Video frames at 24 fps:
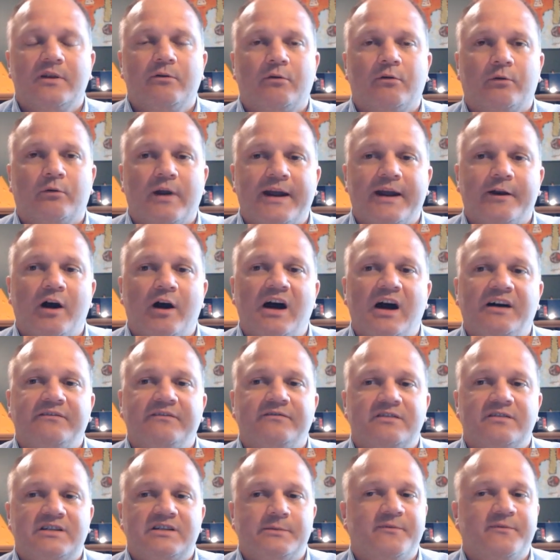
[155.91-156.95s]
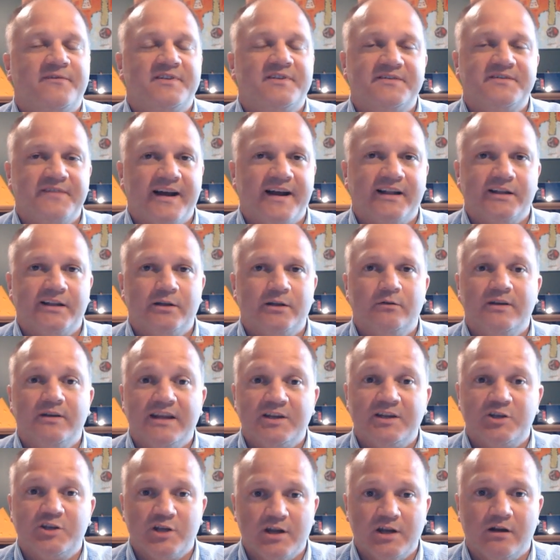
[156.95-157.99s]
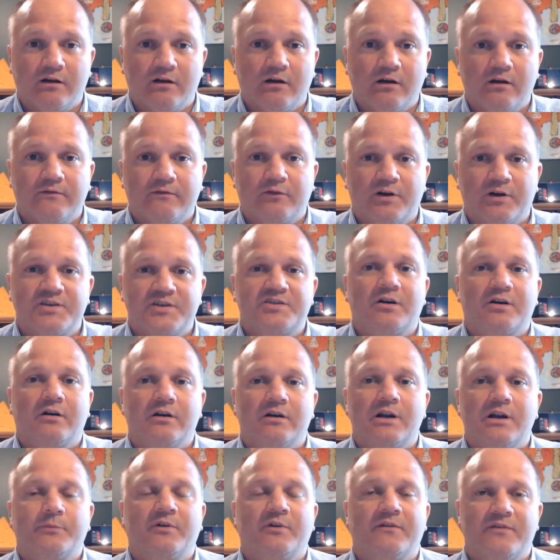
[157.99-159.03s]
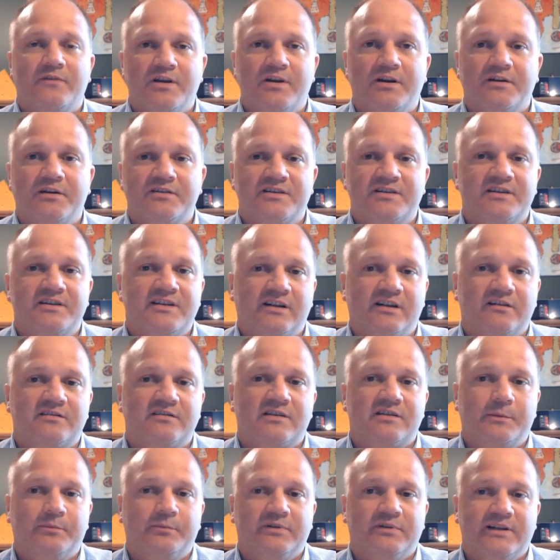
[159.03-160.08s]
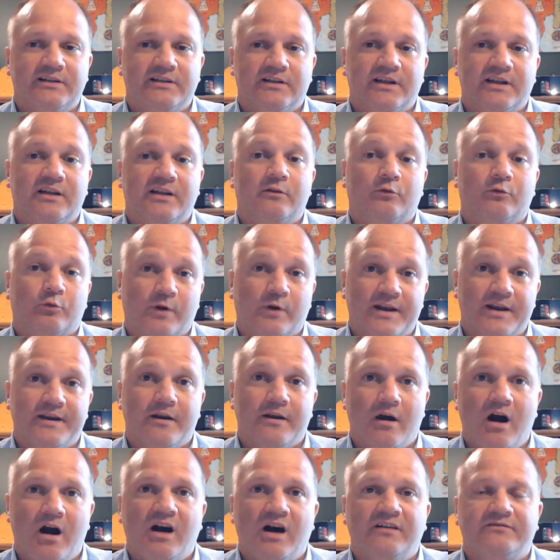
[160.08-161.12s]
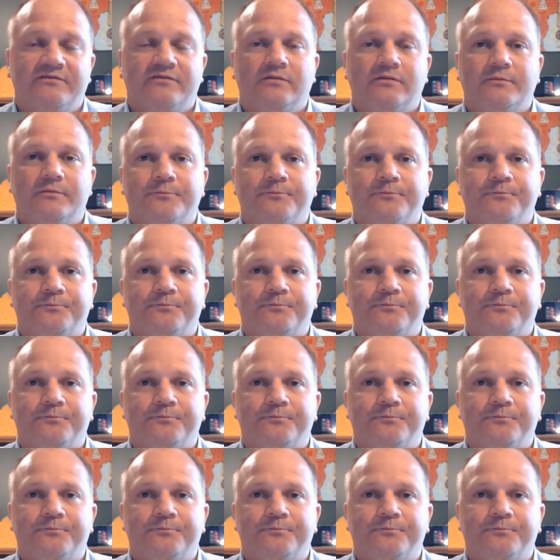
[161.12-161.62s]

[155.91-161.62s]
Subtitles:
they will write off some of its value each year for a certain number of years until it's completely written off.